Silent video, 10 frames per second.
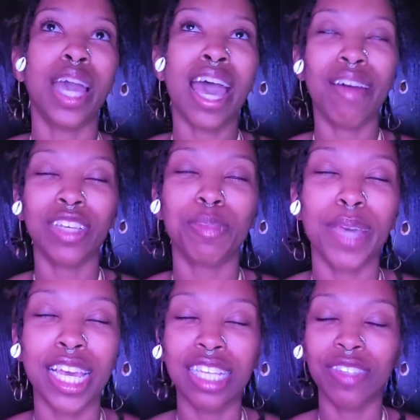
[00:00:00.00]
have a
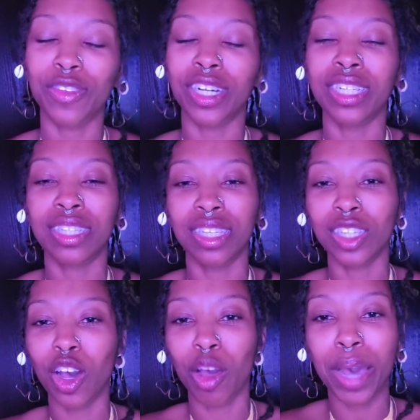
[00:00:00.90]
space for us to
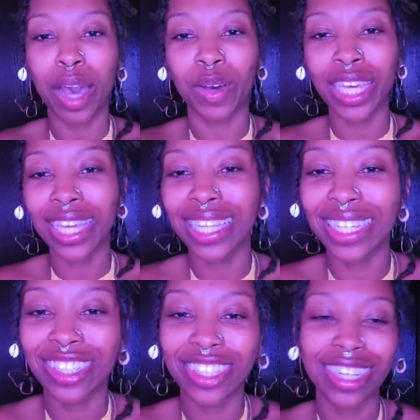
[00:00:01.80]
talk about
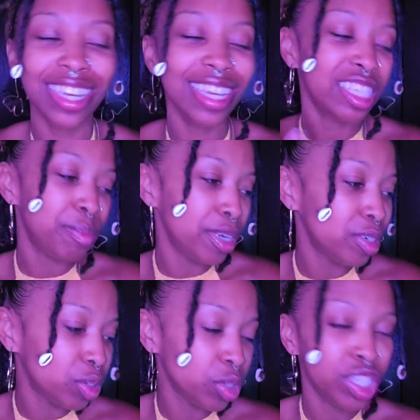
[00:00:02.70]
healing shit,
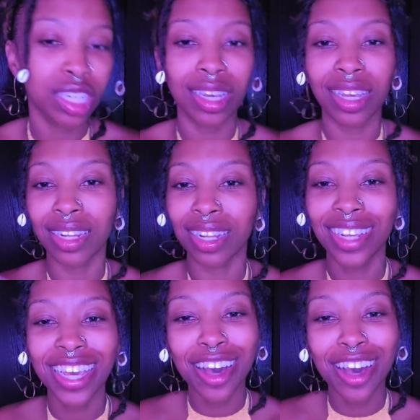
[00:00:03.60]
spiritual shit, and